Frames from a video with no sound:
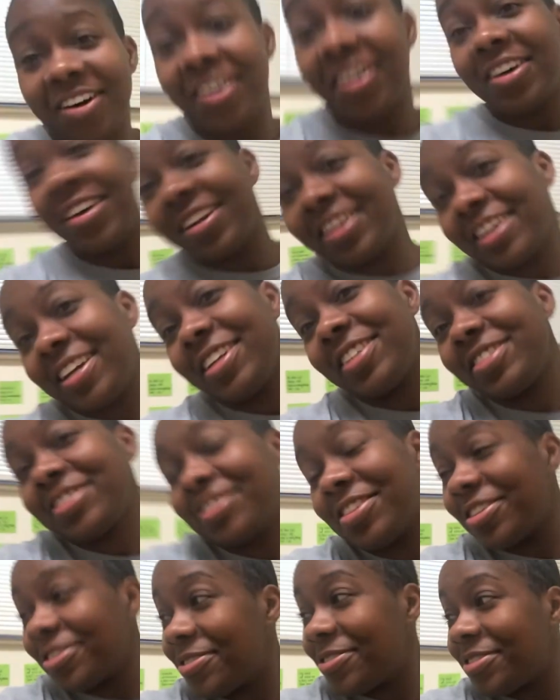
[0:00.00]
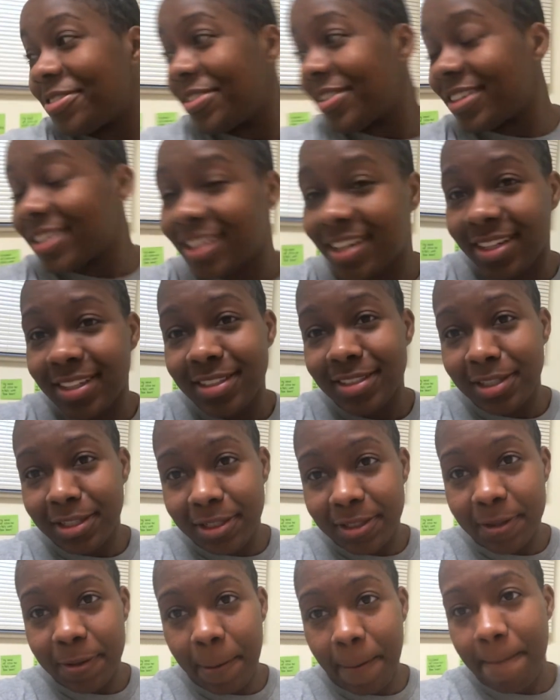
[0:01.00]
all of that struggle from the last
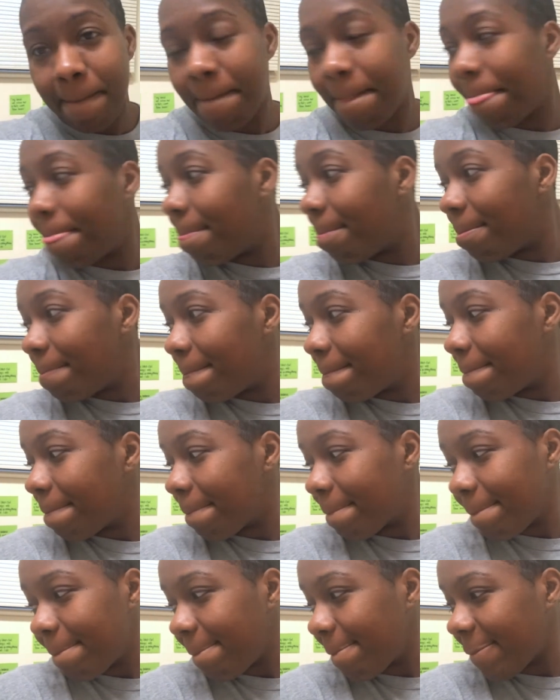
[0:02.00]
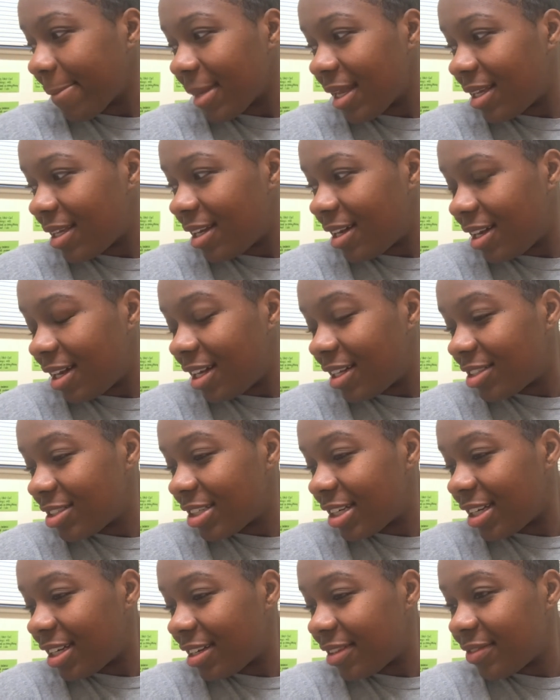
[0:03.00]
clip. Yeah, I
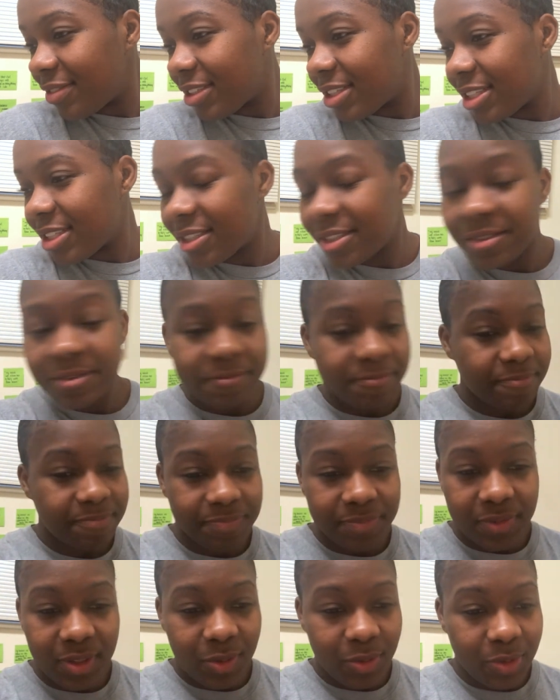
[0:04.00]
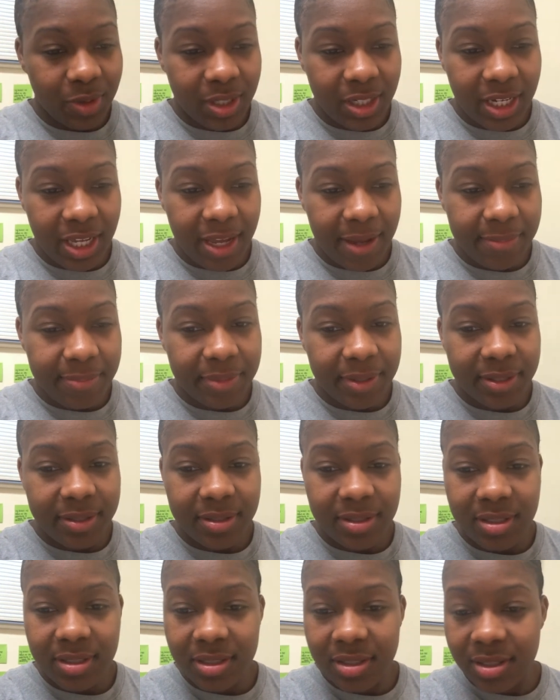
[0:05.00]
tried everything. It wasn't happening.
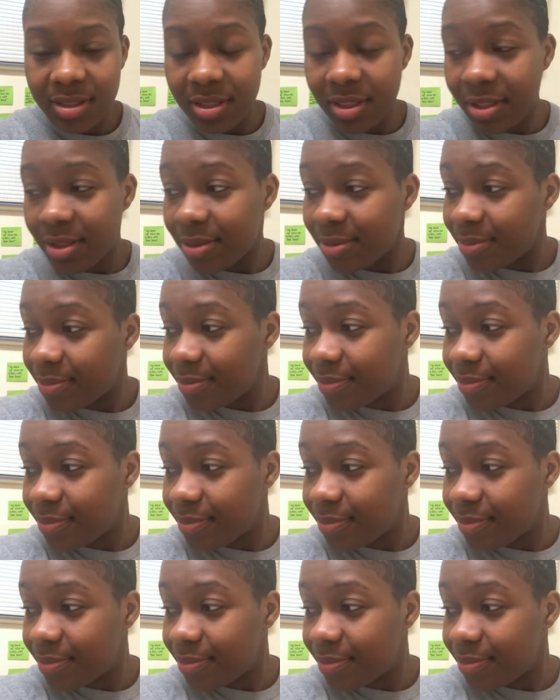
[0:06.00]
So,